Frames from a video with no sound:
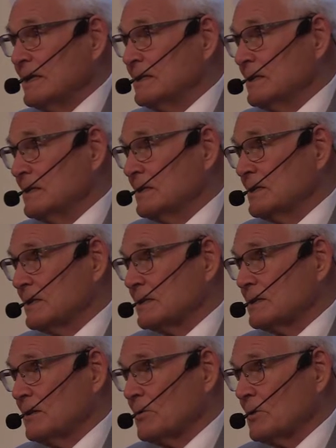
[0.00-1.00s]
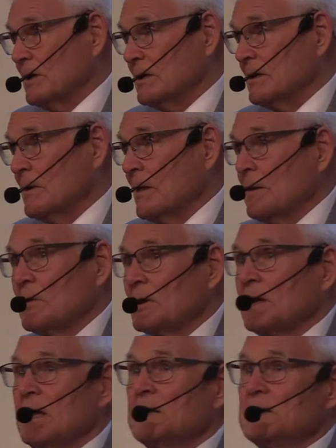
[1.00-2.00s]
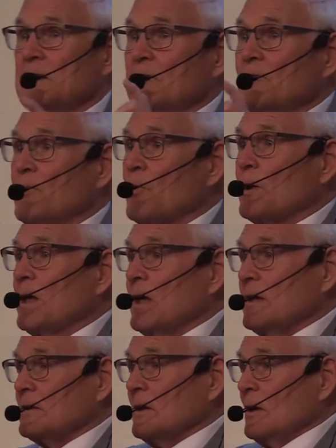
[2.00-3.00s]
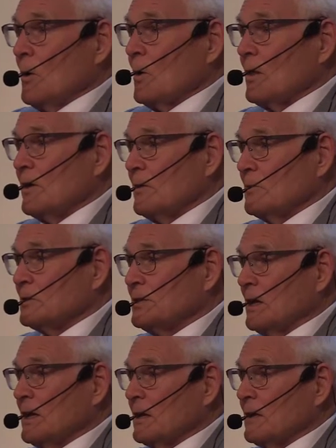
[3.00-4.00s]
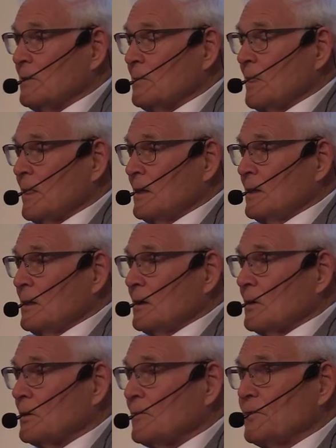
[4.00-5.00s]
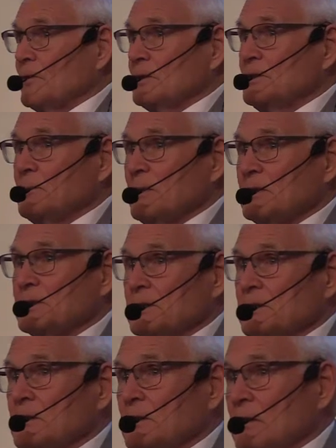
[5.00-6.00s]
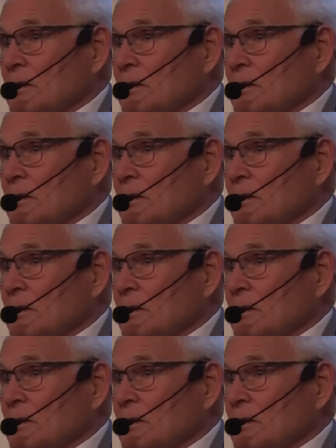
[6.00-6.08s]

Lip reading: 1863. But in 1848, while they were studying, her first message